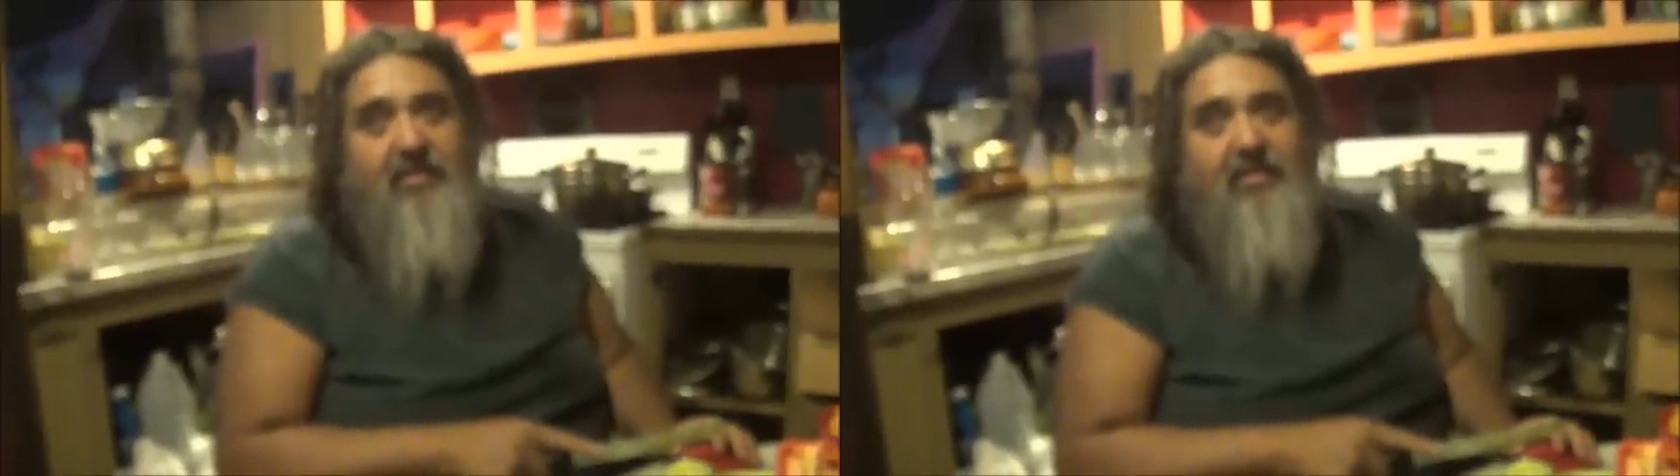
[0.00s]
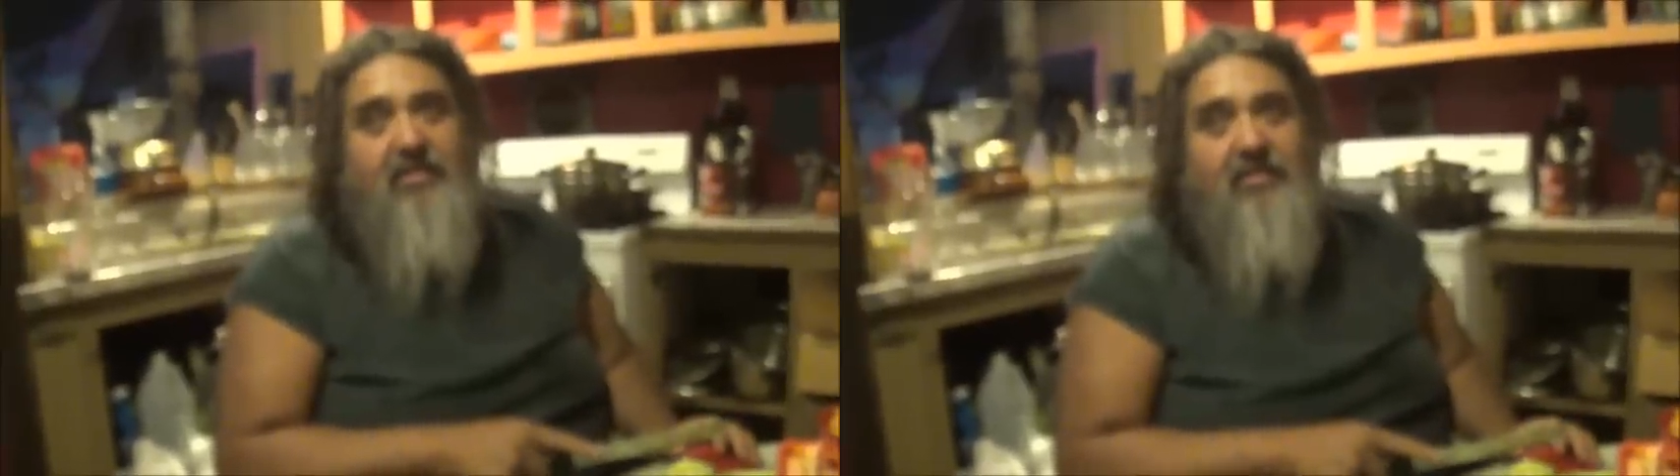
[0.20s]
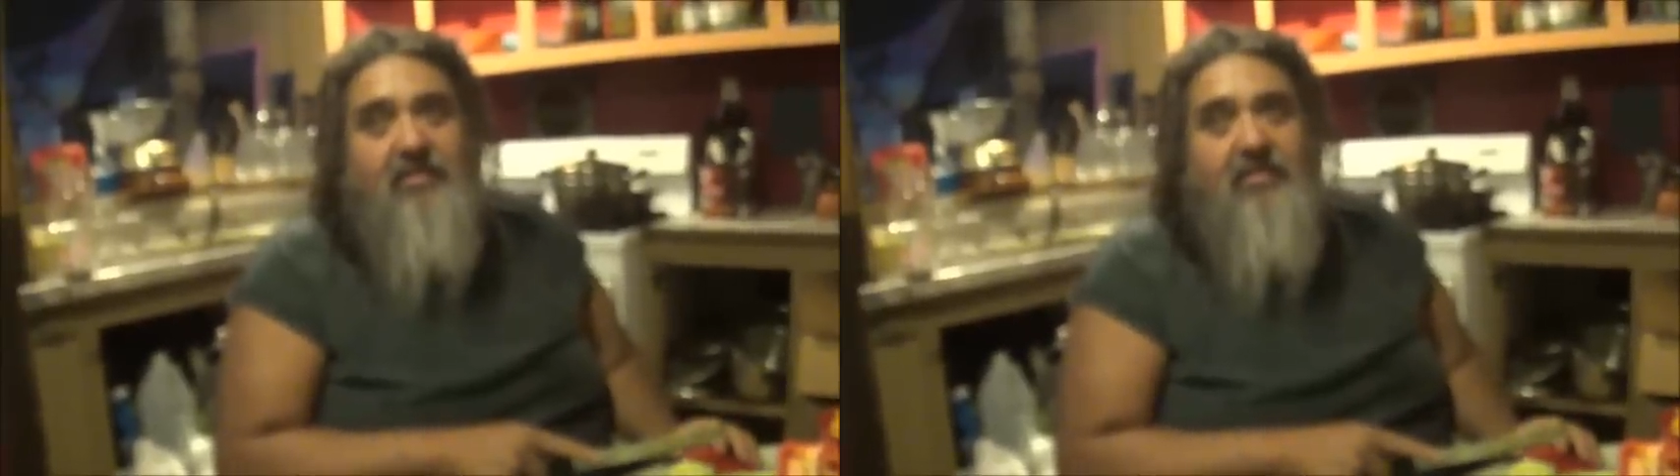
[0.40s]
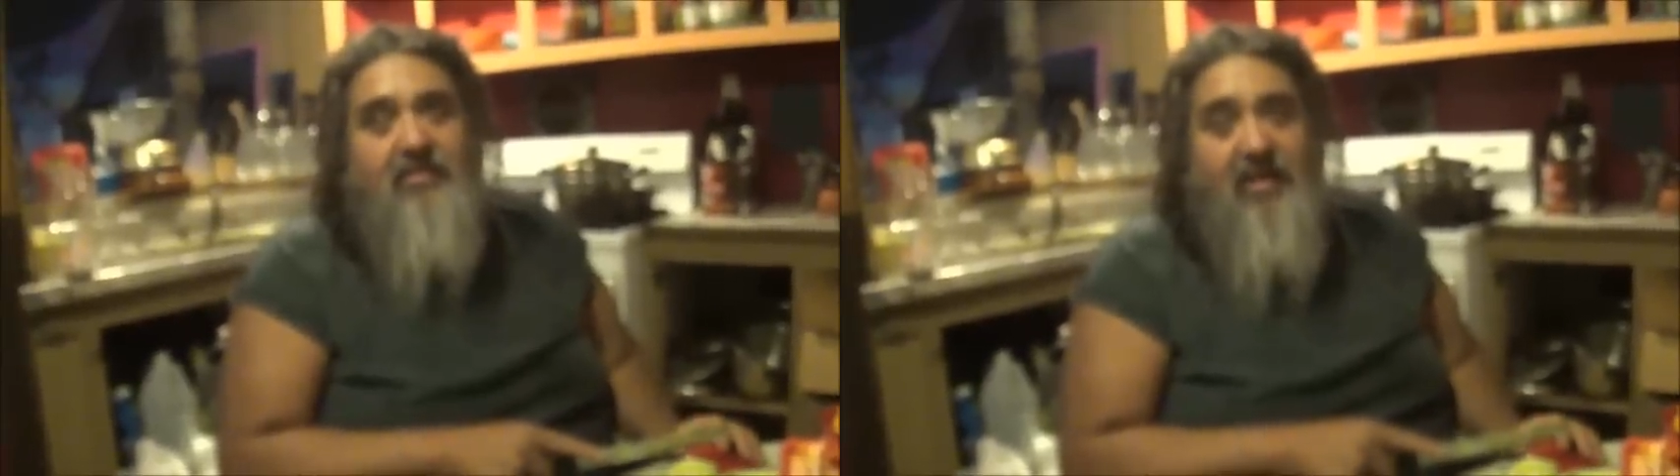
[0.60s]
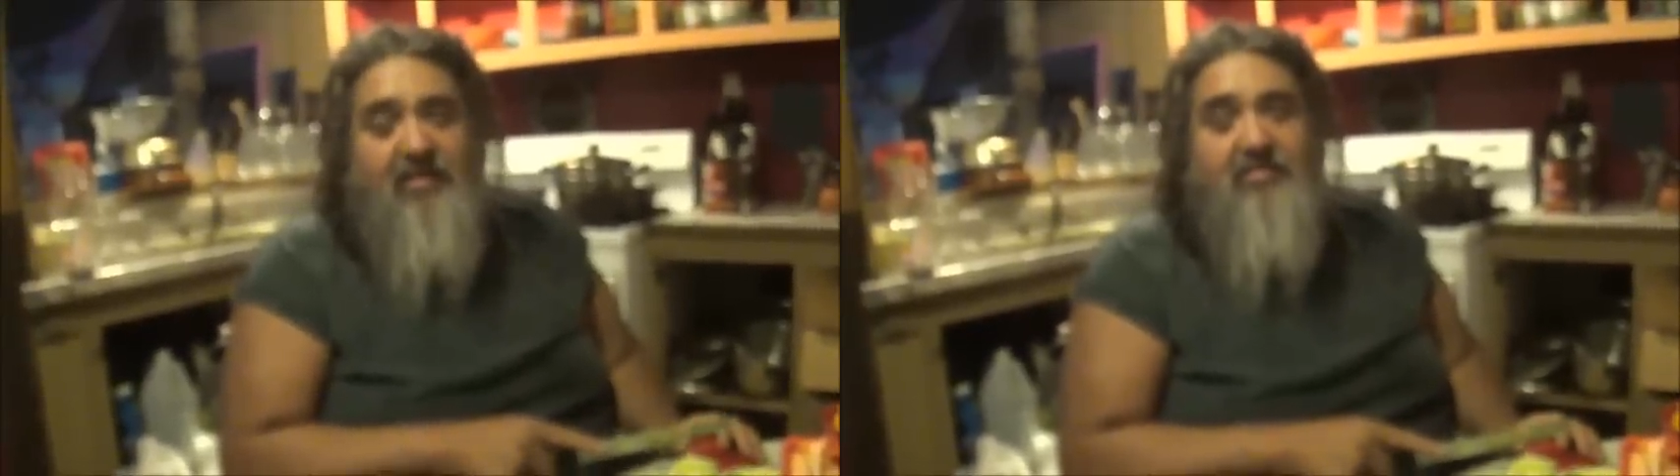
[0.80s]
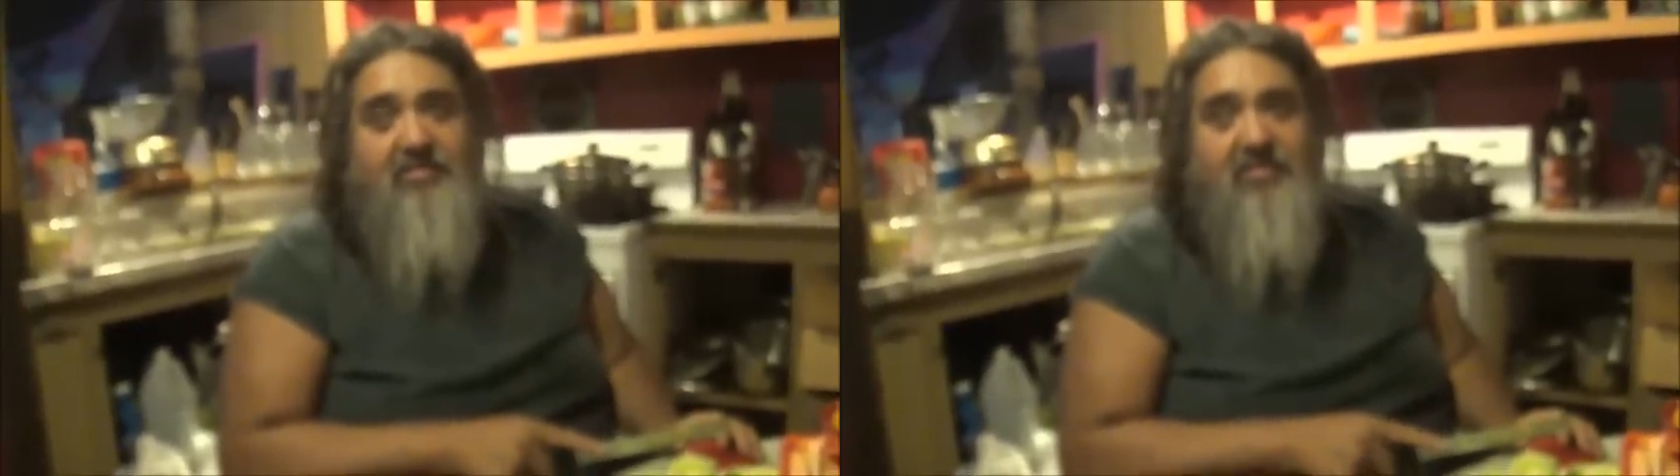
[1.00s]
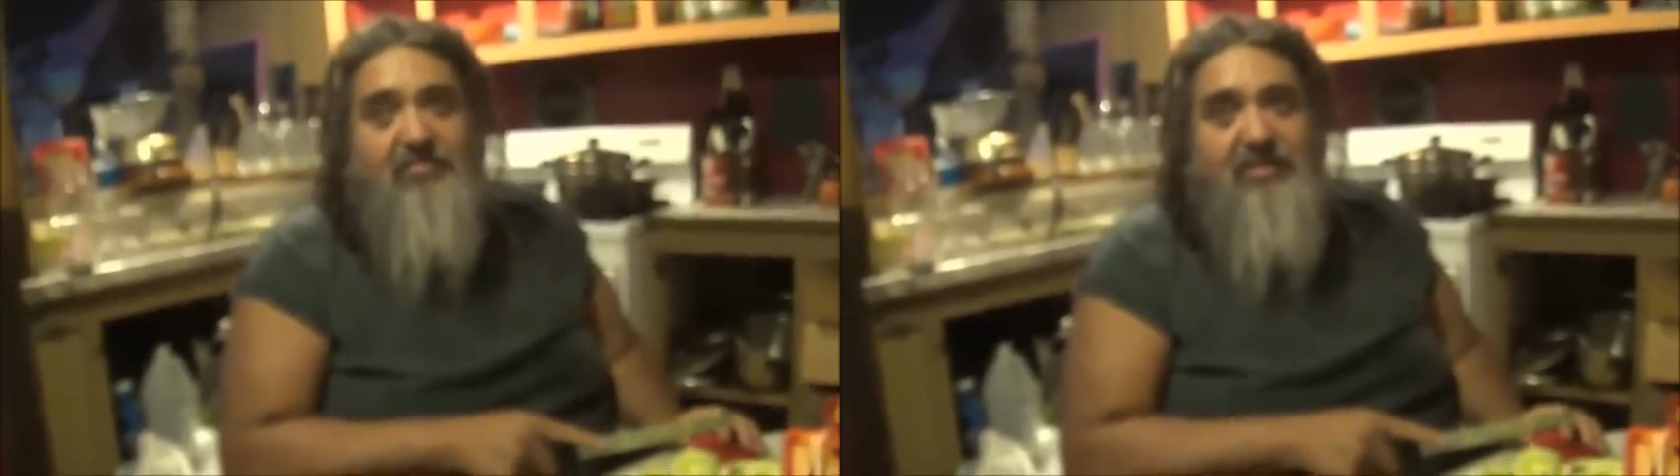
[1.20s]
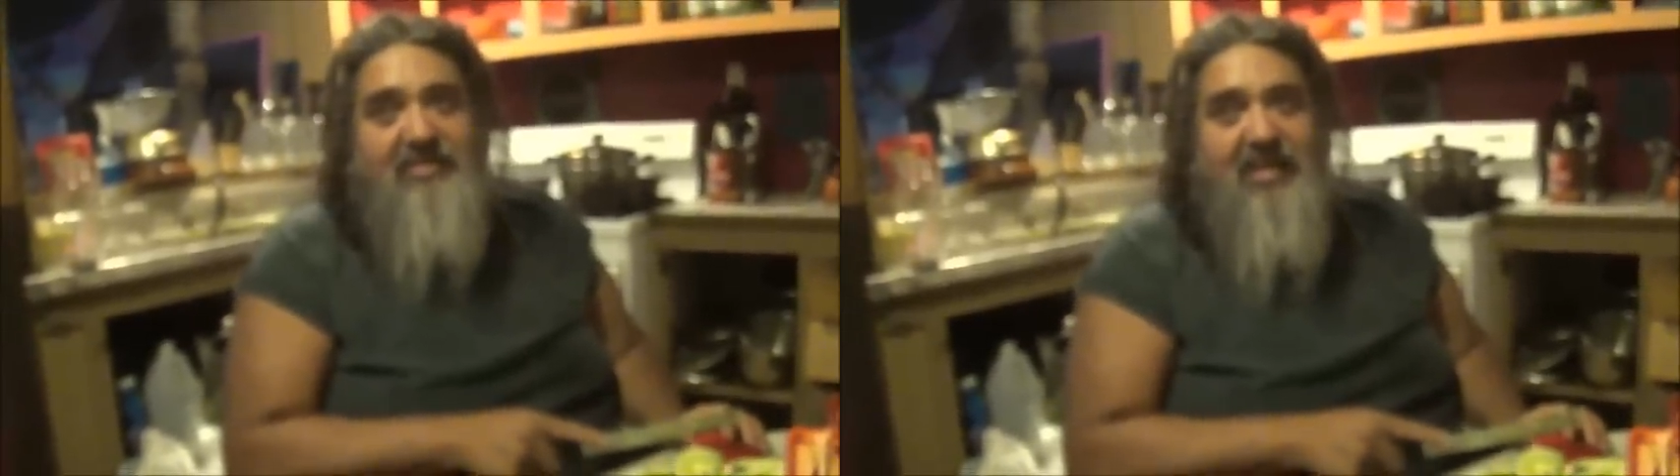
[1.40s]
No. Yeah, that's
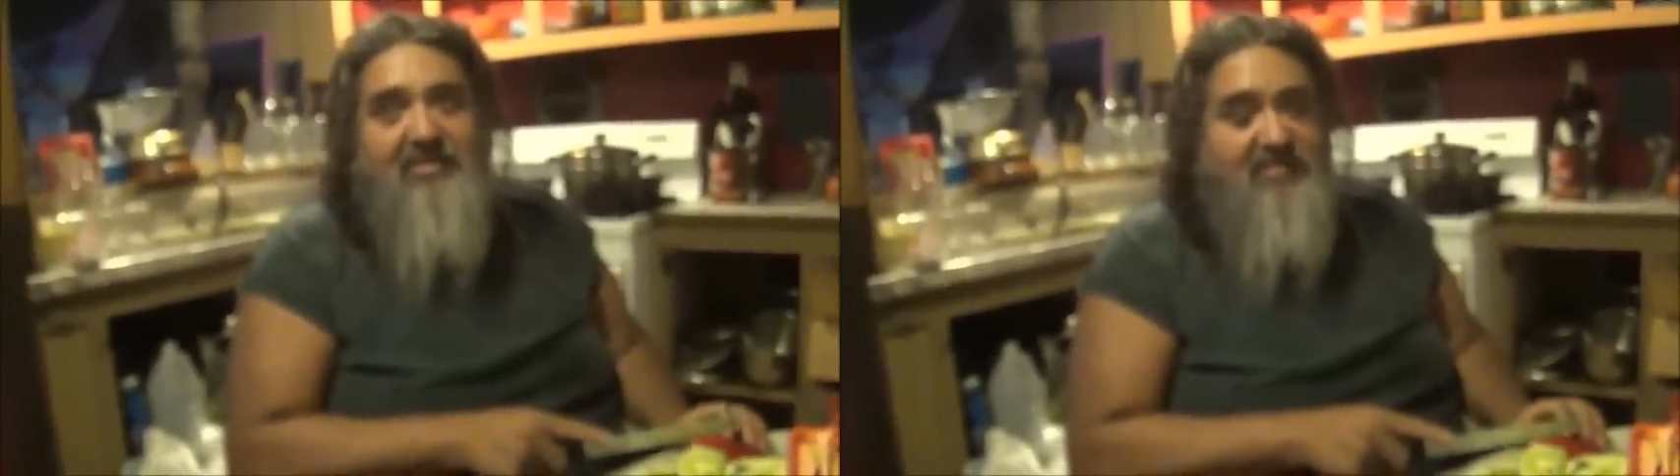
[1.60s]
only on my Whoa.